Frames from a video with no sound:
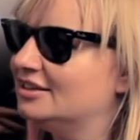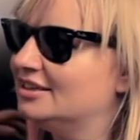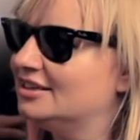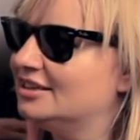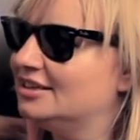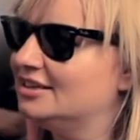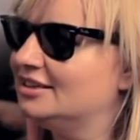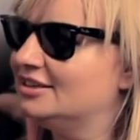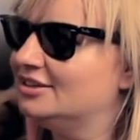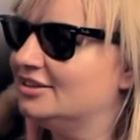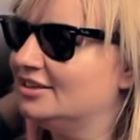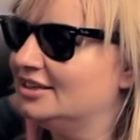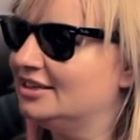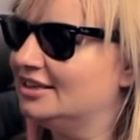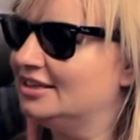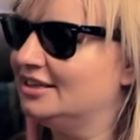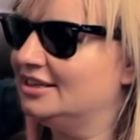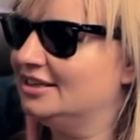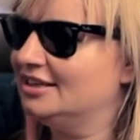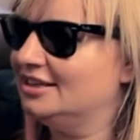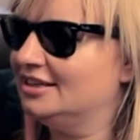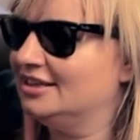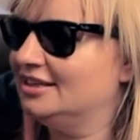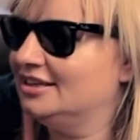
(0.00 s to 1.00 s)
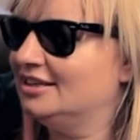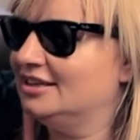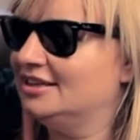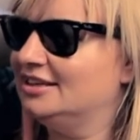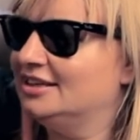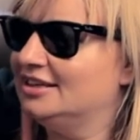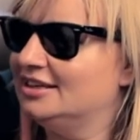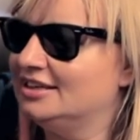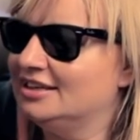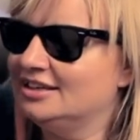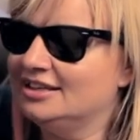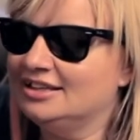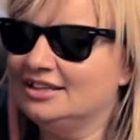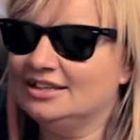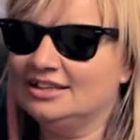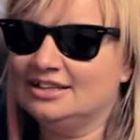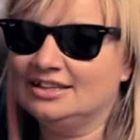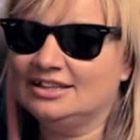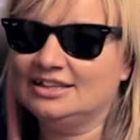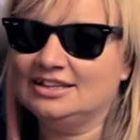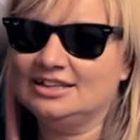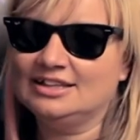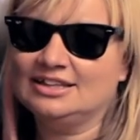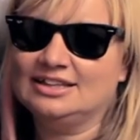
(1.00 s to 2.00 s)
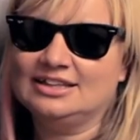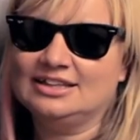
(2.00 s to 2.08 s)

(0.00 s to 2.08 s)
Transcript: No words are spoken by the person on screen.